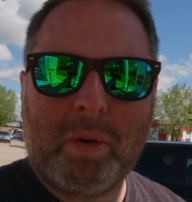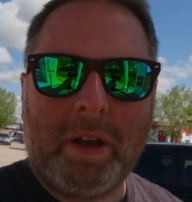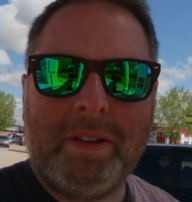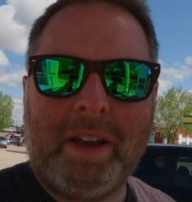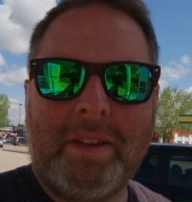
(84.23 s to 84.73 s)

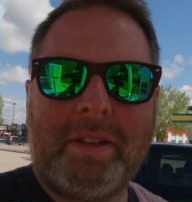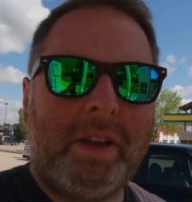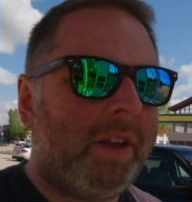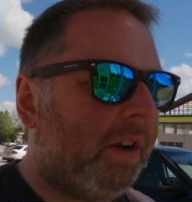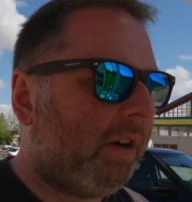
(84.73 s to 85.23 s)
quite
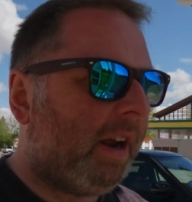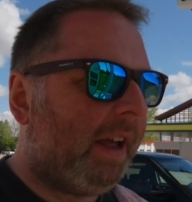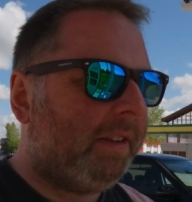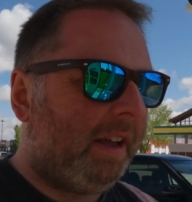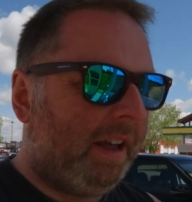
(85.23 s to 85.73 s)
nicely here
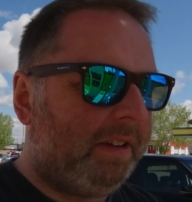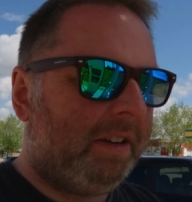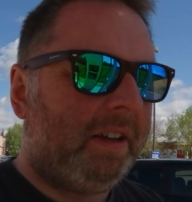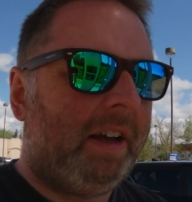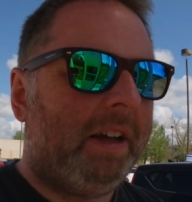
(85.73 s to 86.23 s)
at
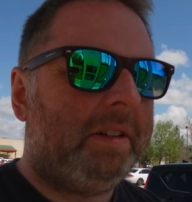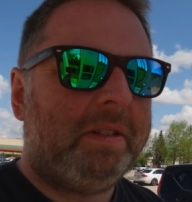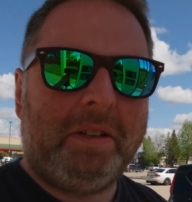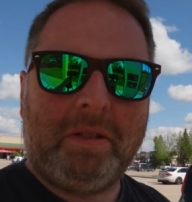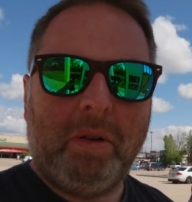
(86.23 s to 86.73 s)

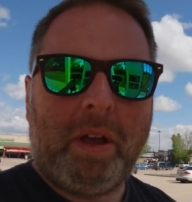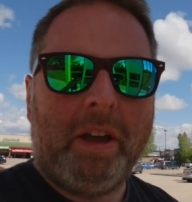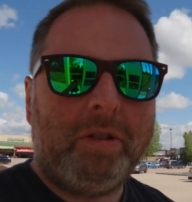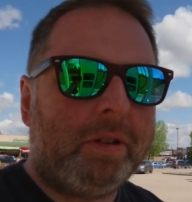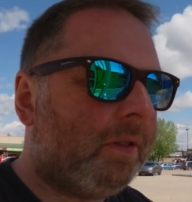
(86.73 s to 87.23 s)
this
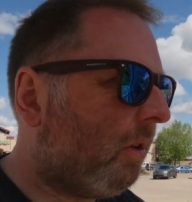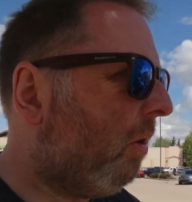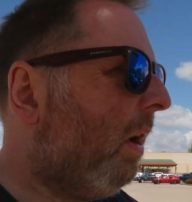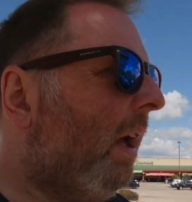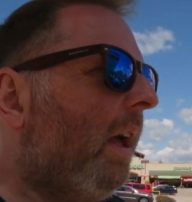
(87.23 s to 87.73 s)
location. So
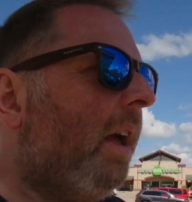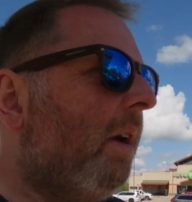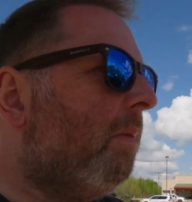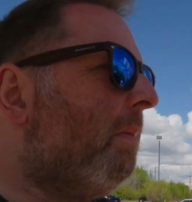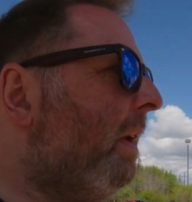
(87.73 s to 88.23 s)

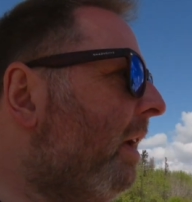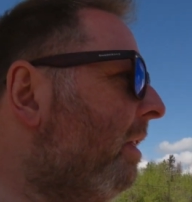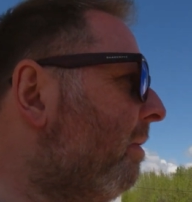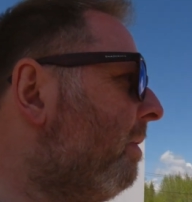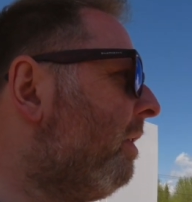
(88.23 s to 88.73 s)
being
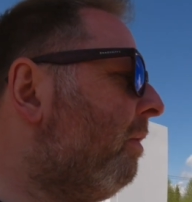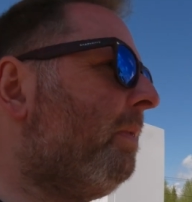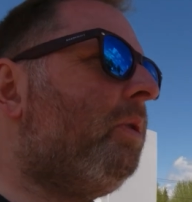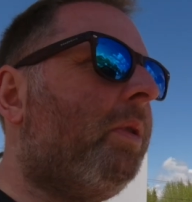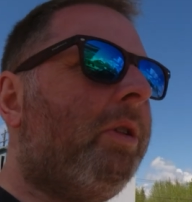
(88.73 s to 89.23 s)
in the middle
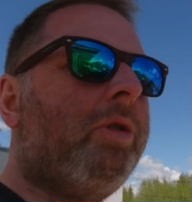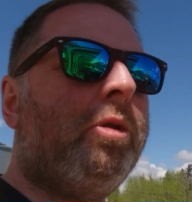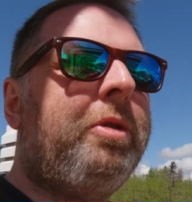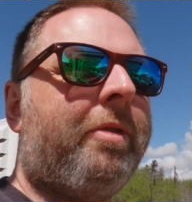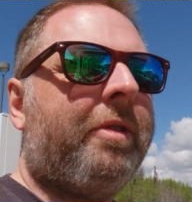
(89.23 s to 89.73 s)
between
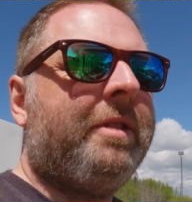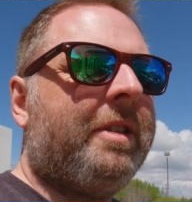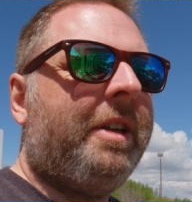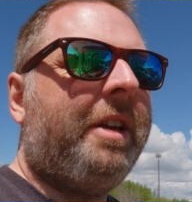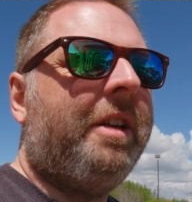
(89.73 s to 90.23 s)
two different
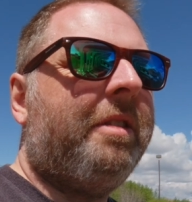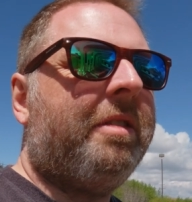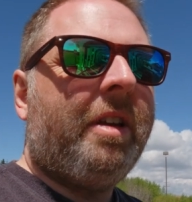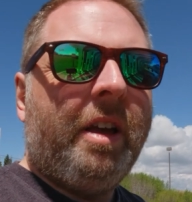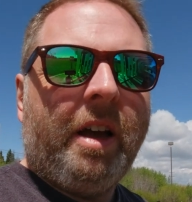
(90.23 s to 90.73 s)

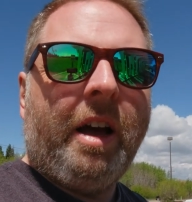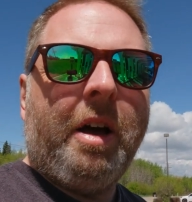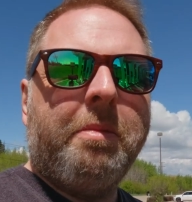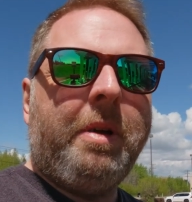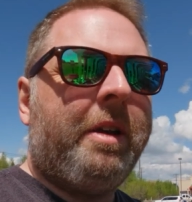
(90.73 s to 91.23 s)
cities
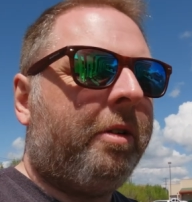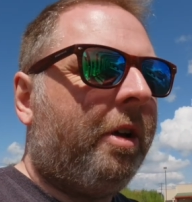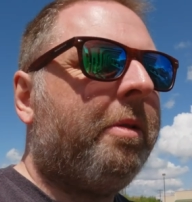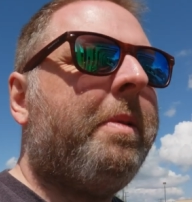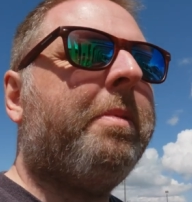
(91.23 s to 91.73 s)
and a
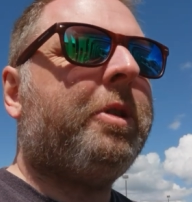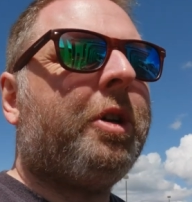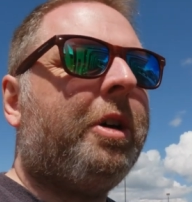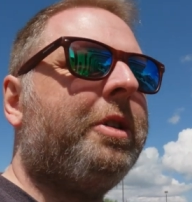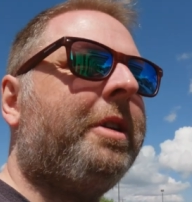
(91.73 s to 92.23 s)
lot of people
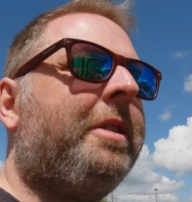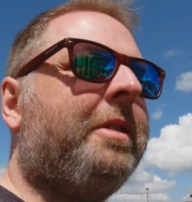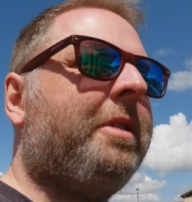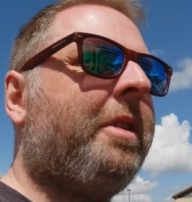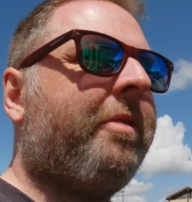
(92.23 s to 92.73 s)
charging,
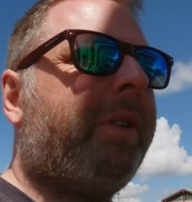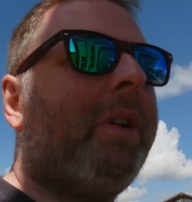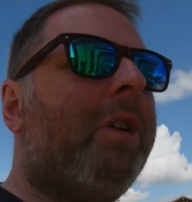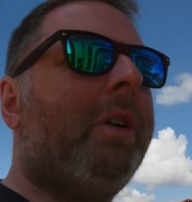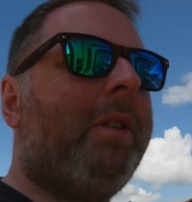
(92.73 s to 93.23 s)
this is a
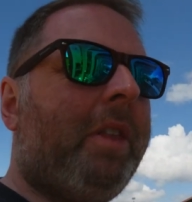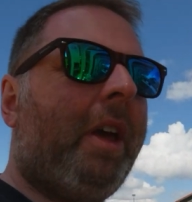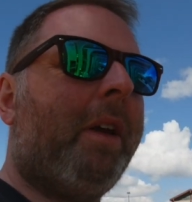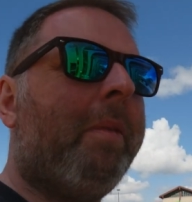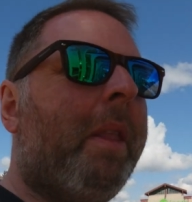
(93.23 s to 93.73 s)
very good
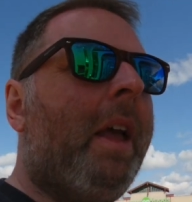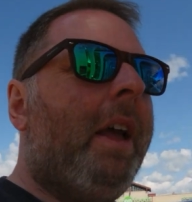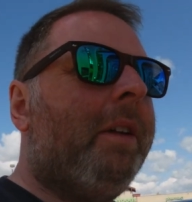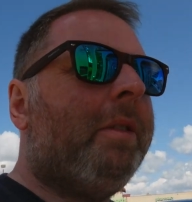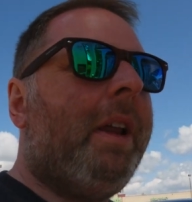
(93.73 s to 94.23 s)
thing.
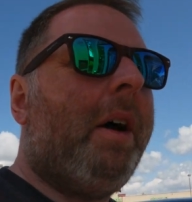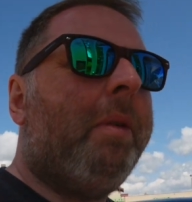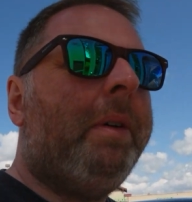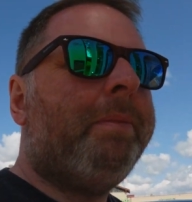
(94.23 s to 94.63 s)
So now